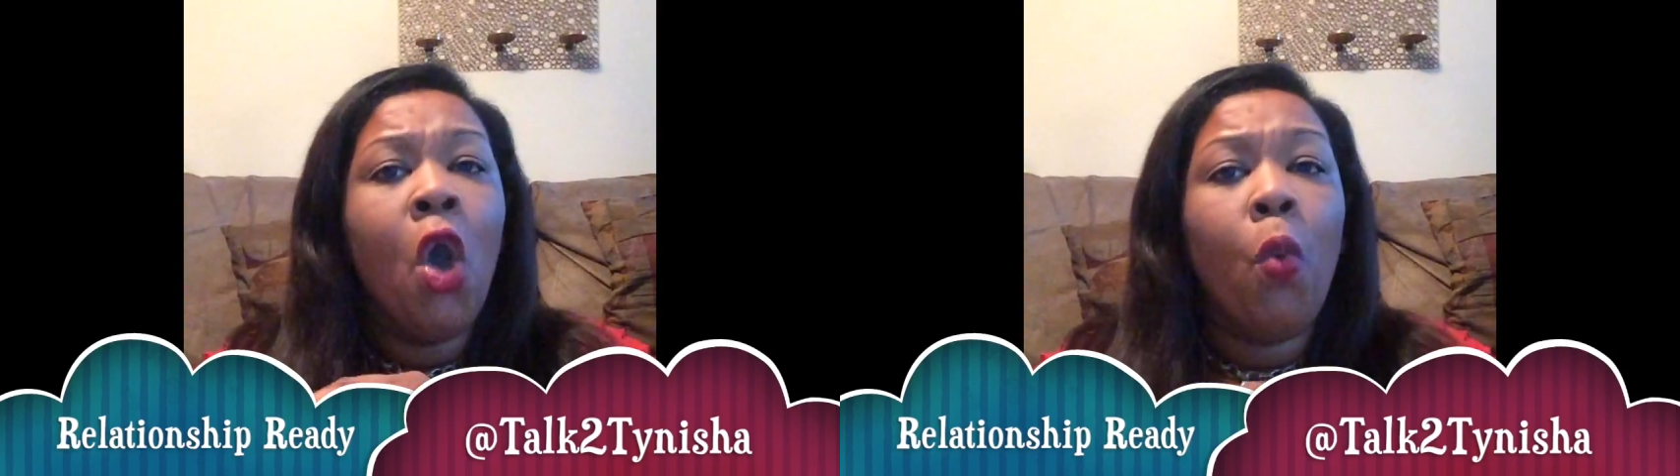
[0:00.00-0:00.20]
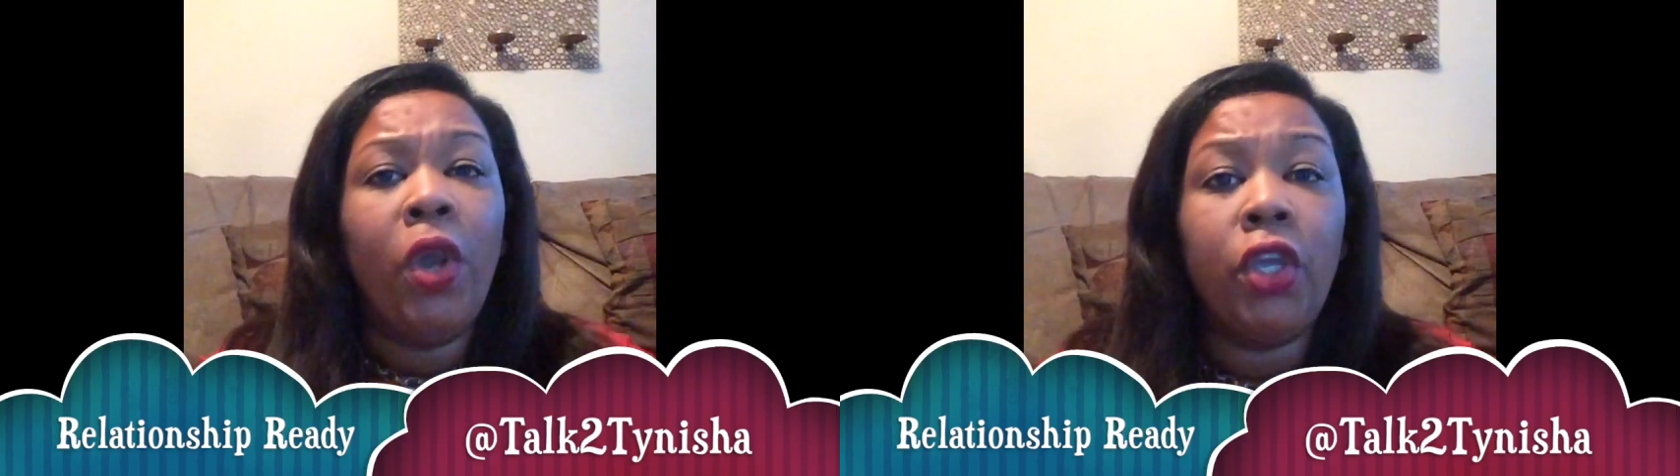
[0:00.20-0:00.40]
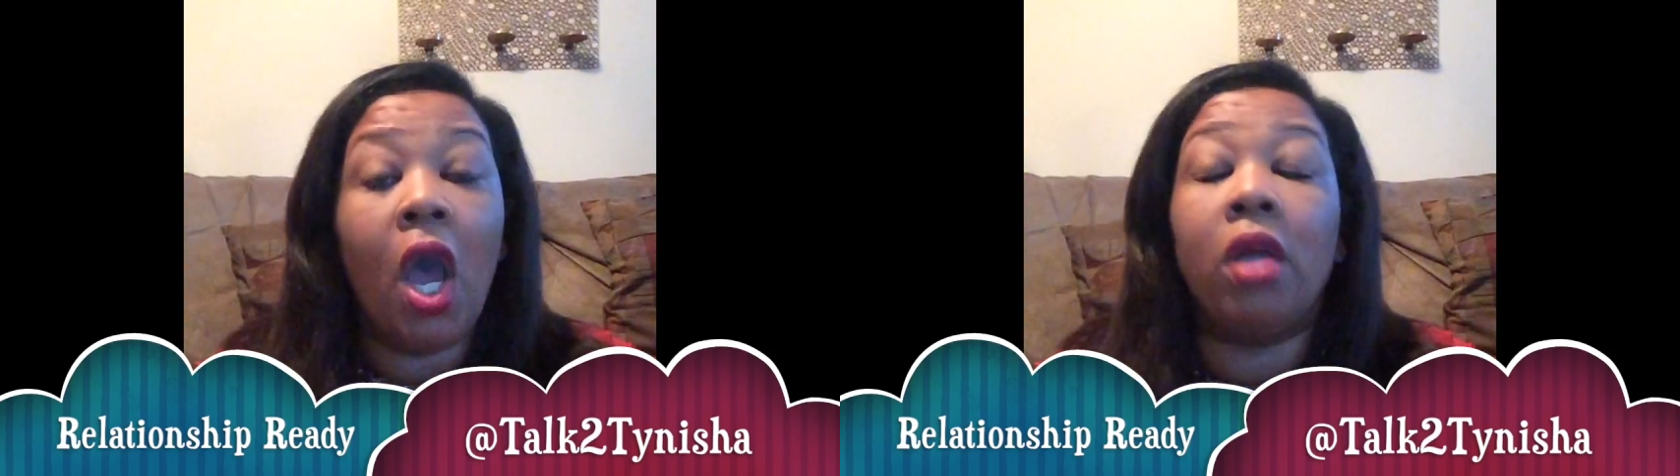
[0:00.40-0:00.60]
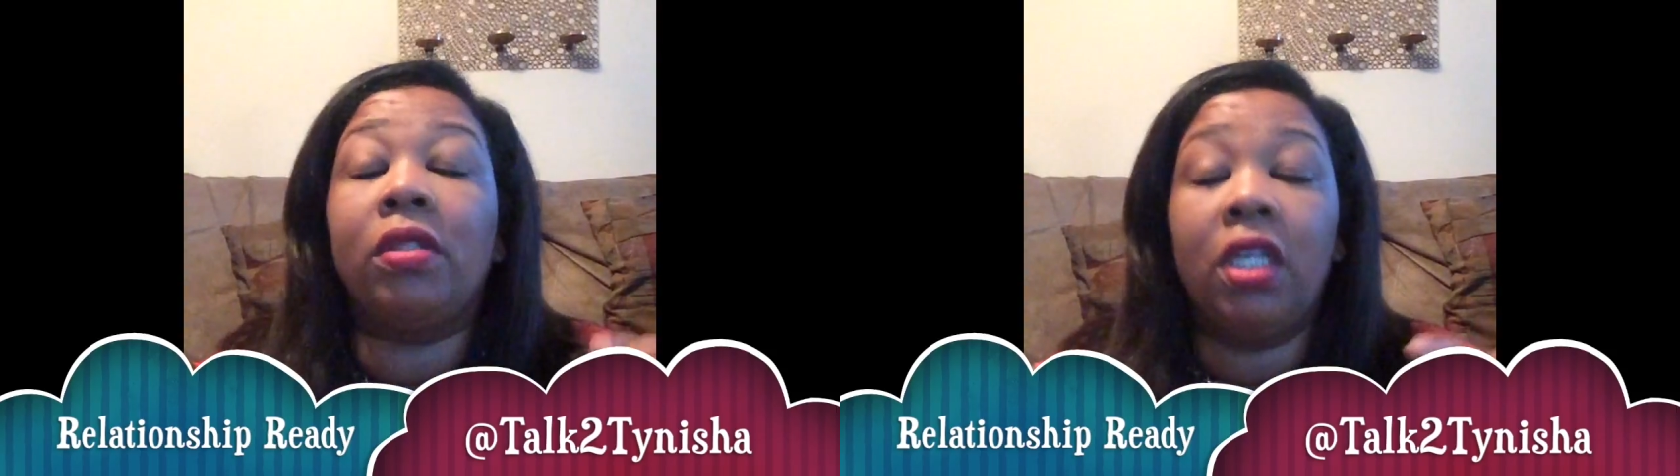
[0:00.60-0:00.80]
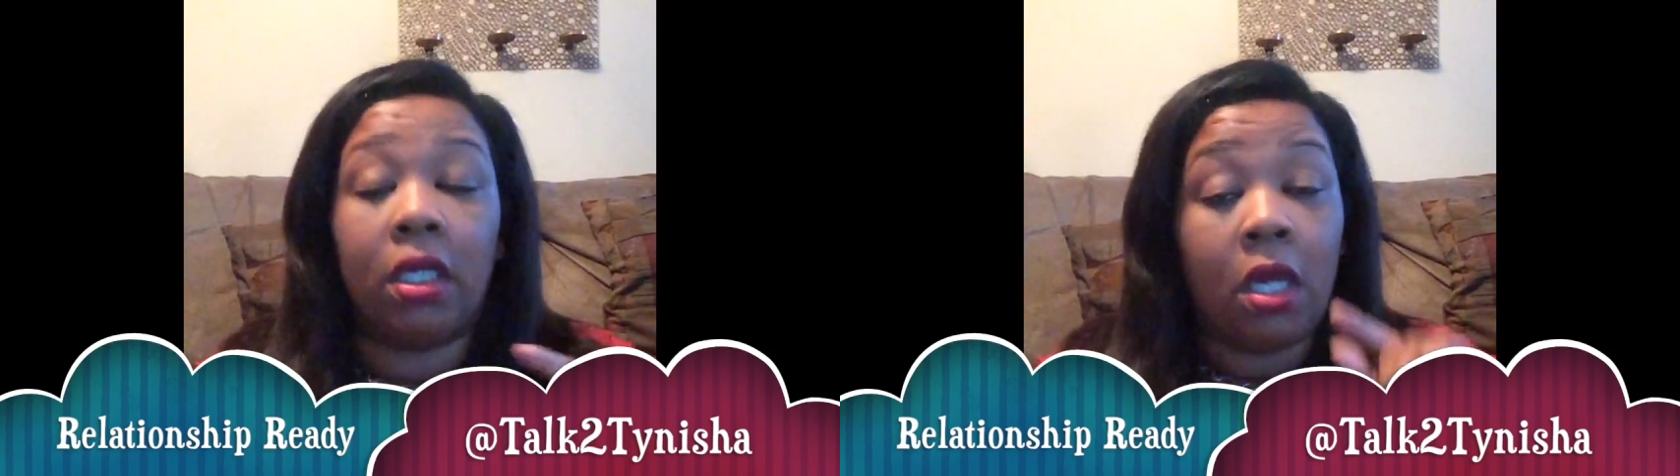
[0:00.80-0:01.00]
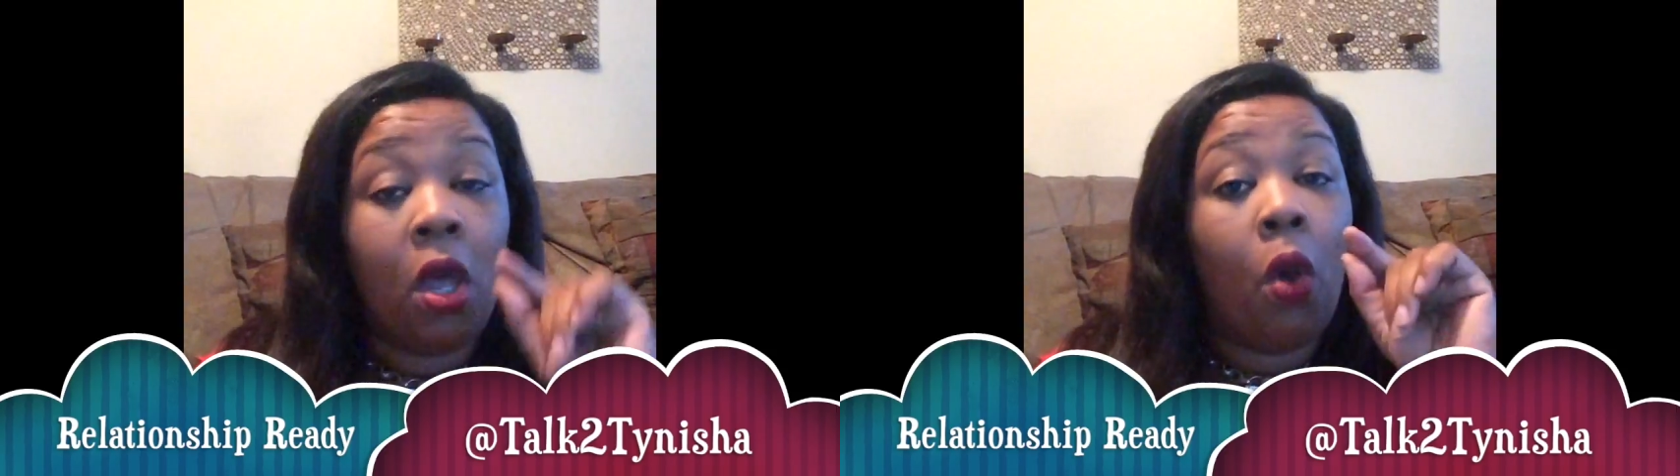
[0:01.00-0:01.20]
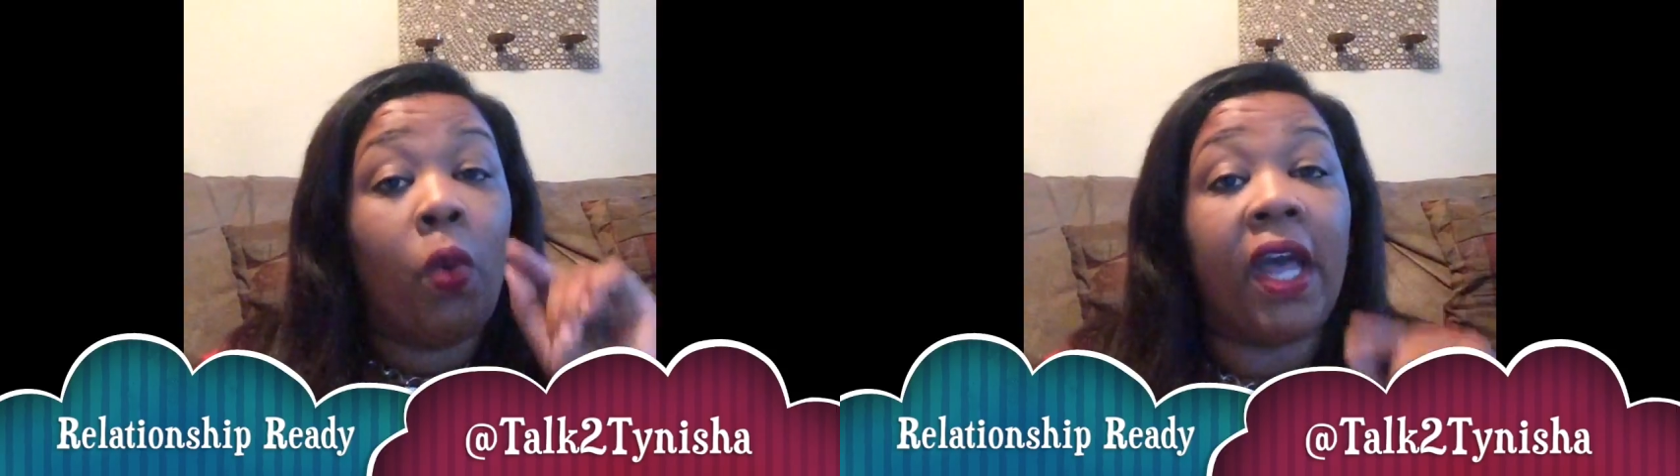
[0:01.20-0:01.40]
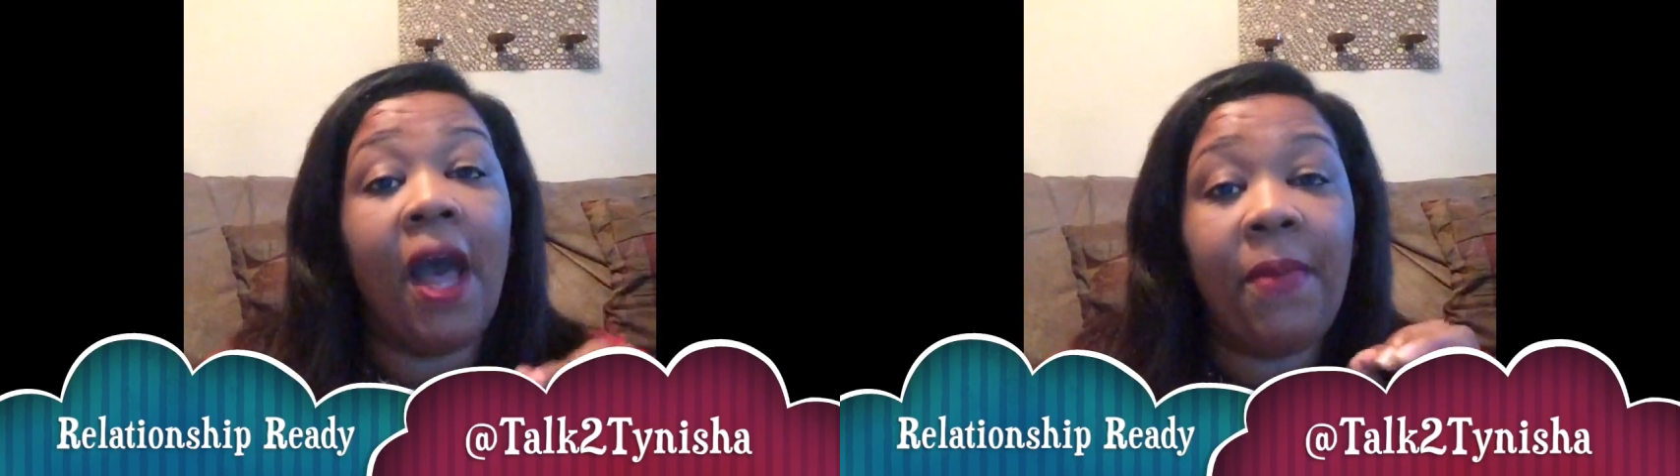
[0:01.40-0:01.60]
When you, Look,
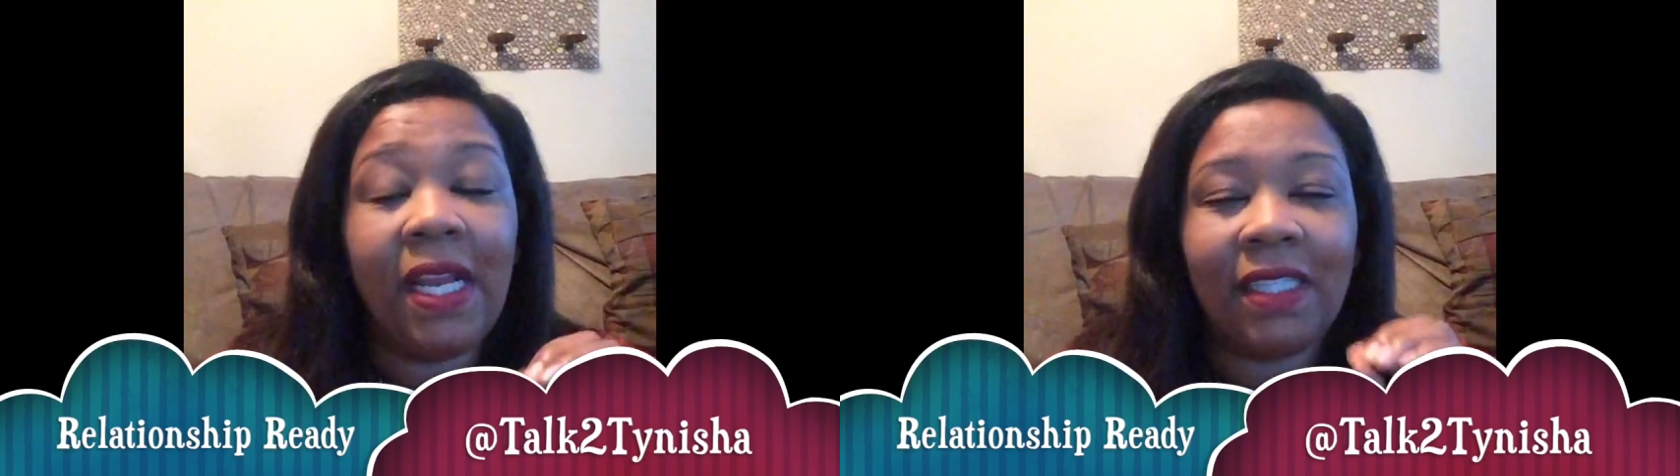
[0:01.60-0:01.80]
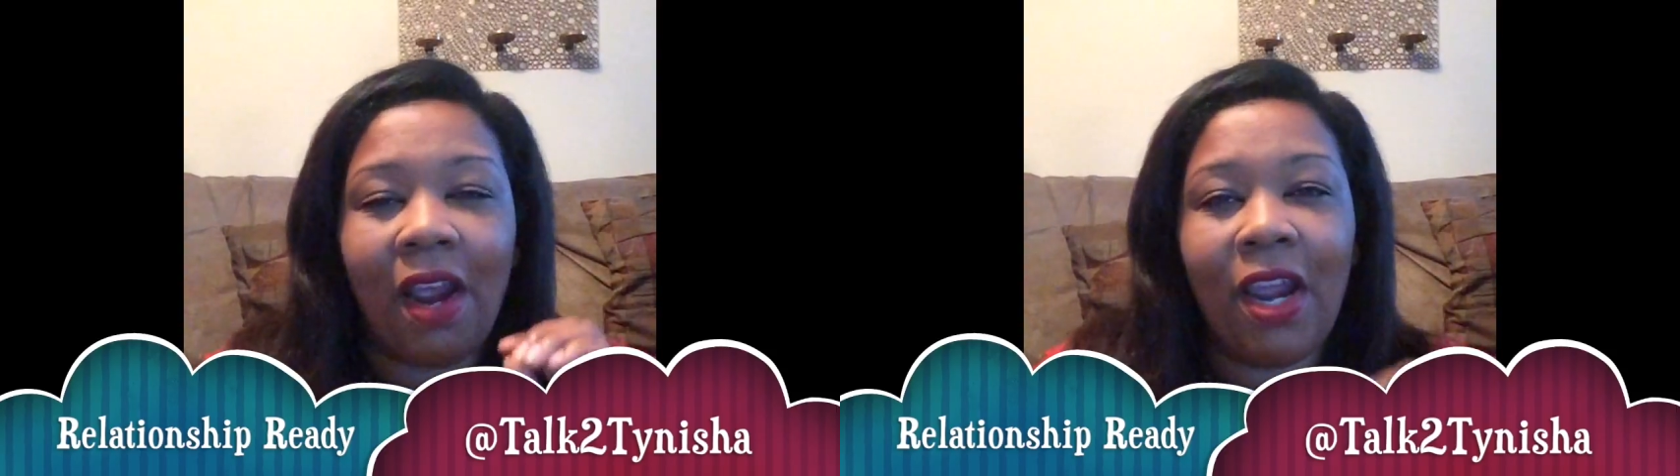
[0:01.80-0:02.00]
when companies are